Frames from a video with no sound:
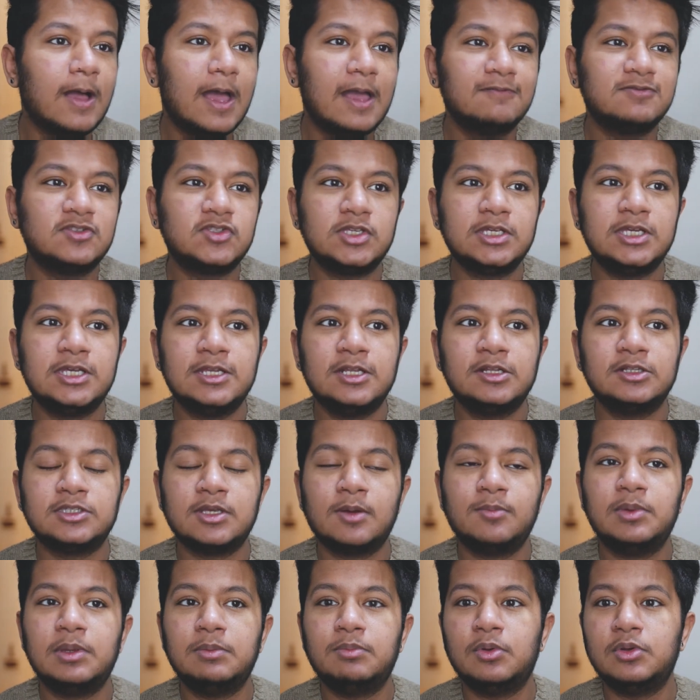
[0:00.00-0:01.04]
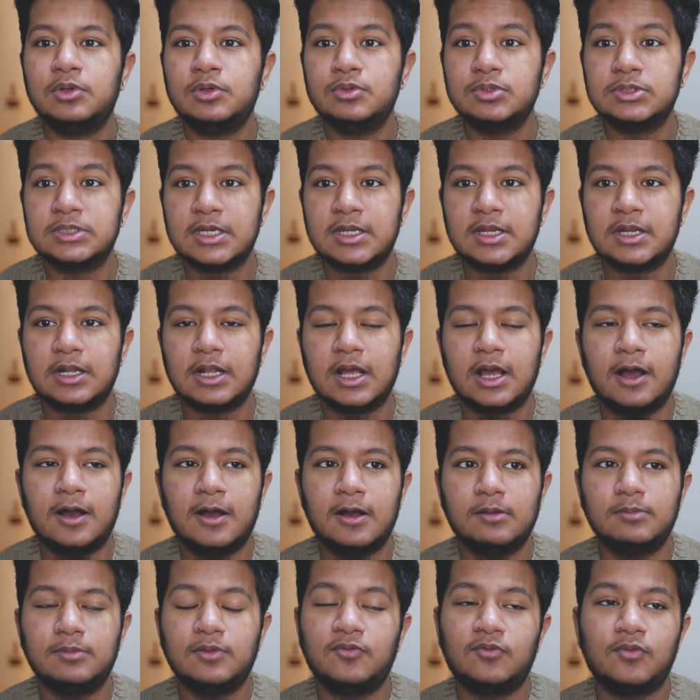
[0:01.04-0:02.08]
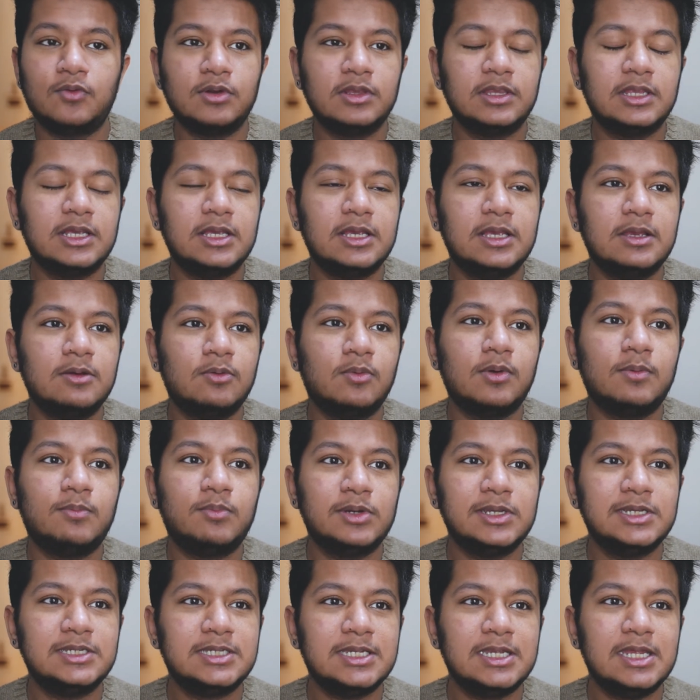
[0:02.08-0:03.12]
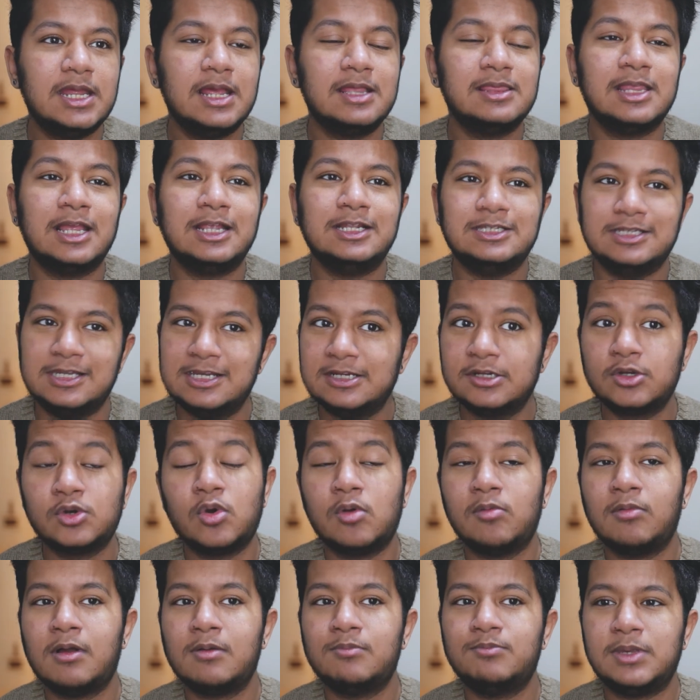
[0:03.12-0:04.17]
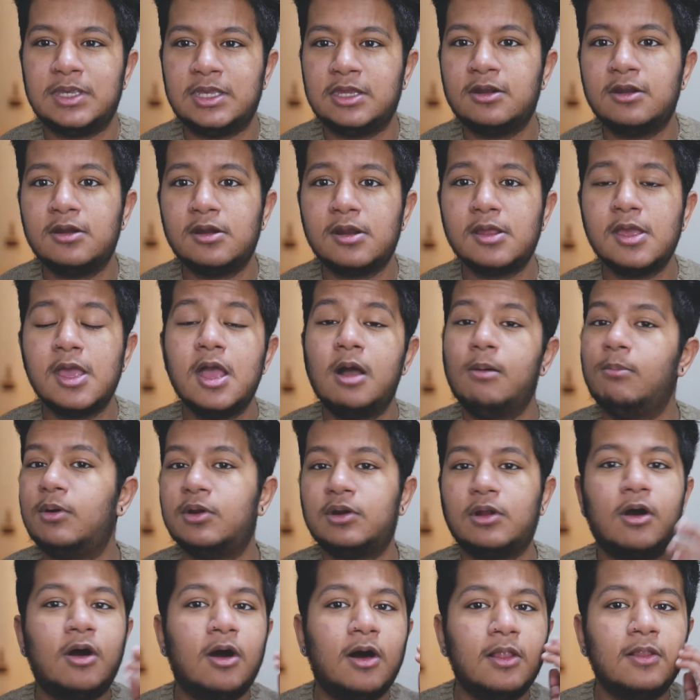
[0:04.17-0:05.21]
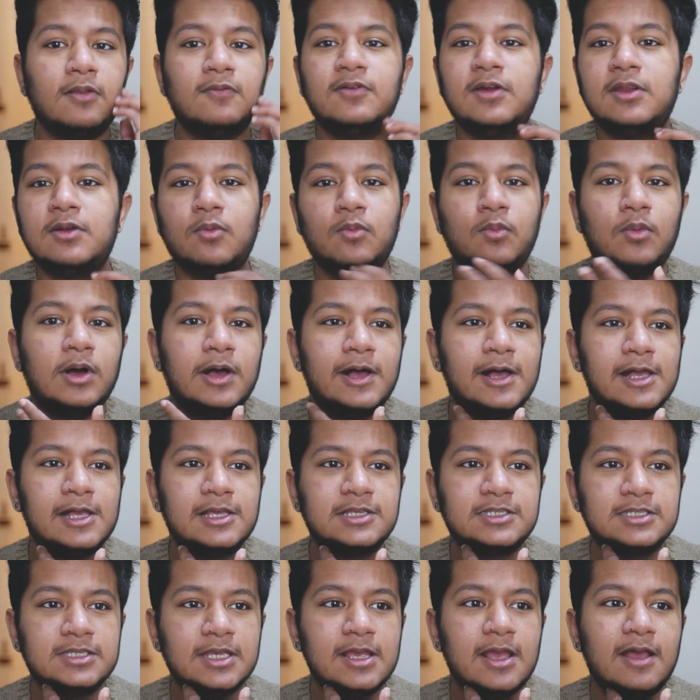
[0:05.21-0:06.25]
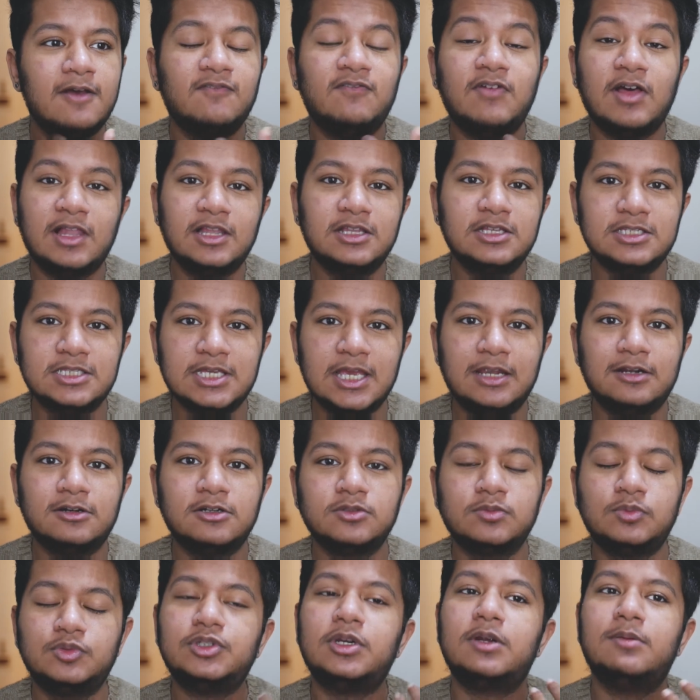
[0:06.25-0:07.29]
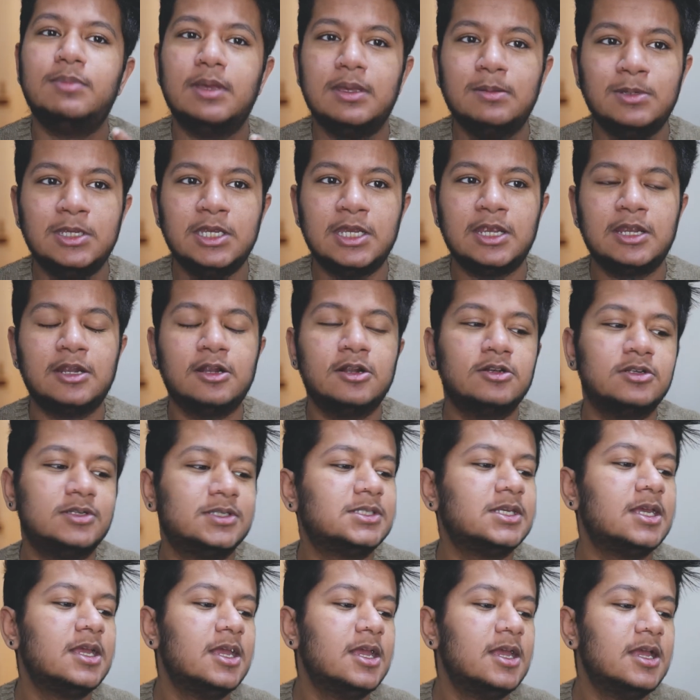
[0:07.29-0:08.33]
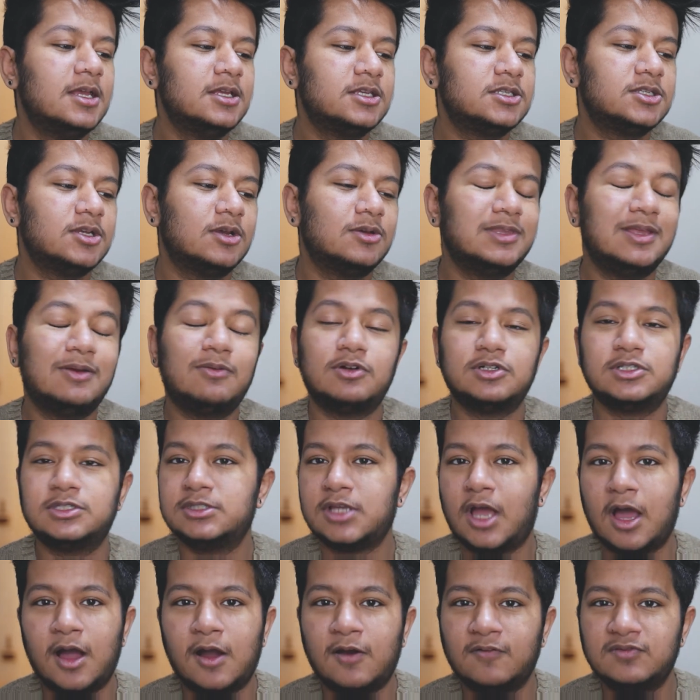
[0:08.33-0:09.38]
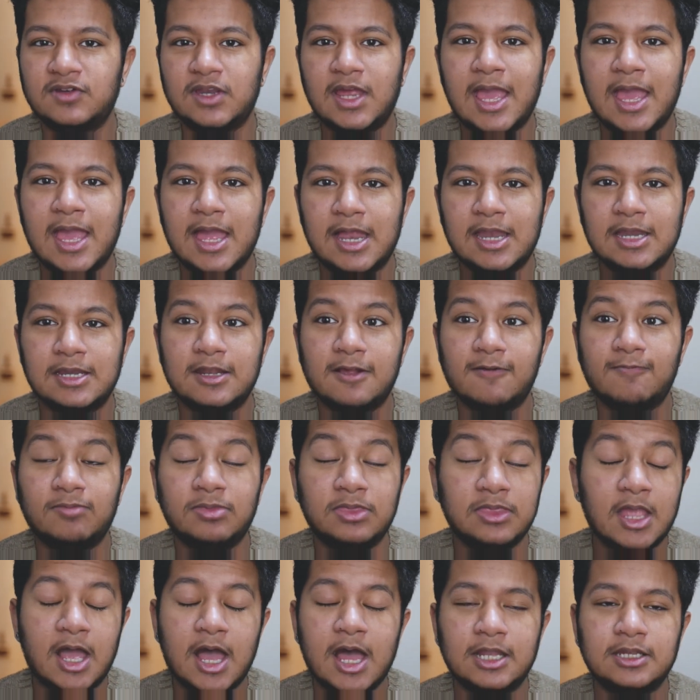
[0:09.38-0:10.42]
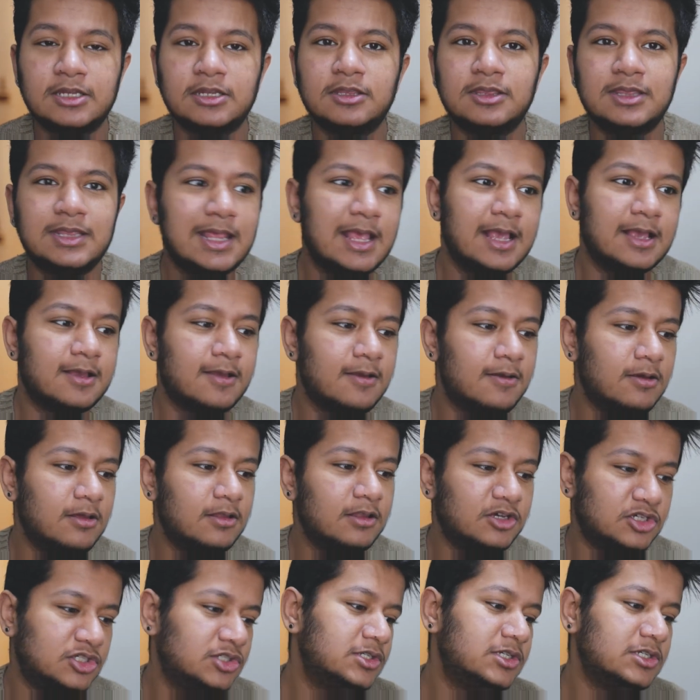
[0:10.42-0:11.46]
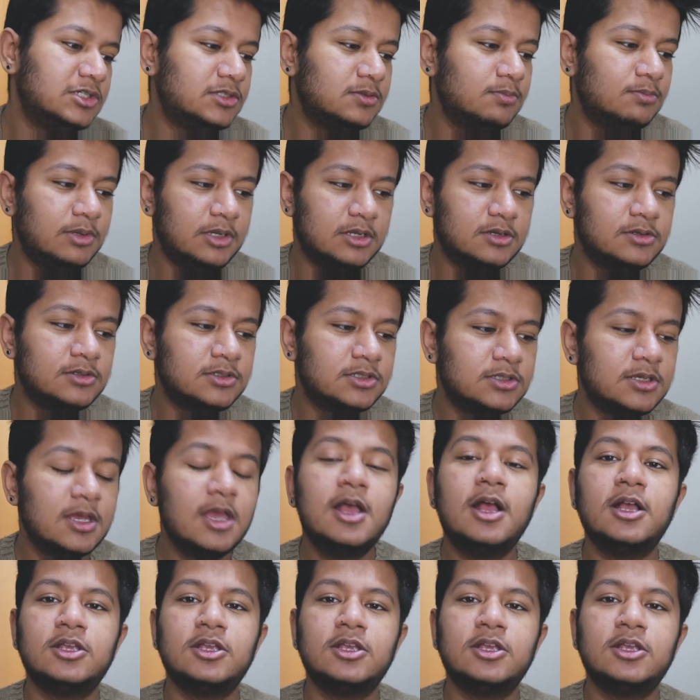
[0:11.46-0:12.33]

I've seen some people use it uh, before they were pre-T and they did grow a beard, but all of it was vellus hairs, which are baby hairs so they were soft and not thick, luscious beards.